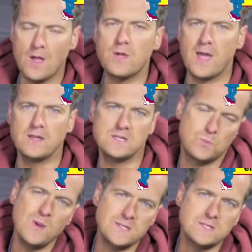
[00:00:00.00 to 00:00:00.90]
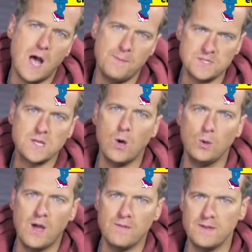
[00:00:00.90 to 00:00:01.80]
Okay, it's winter time, it's
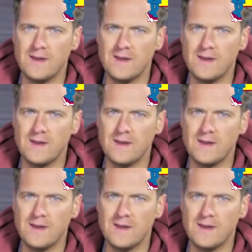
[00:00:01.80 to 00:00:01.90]
cold out there.